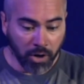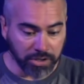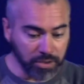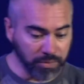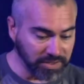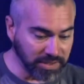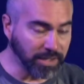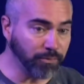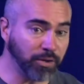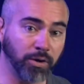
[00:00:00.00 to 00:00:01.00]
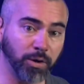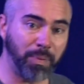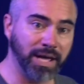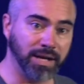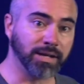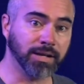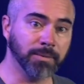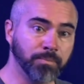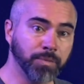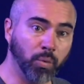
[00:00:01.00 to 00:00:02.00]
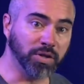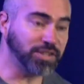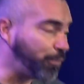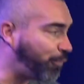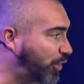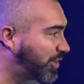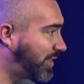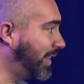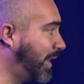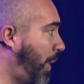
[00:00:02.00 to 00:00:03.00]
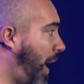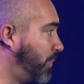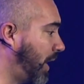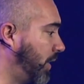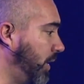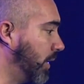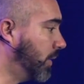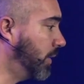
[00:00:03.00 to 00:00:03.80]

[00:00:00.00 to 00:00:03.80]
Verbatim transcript: or do you instinctively go to panic? What's the first thing that pops out of you?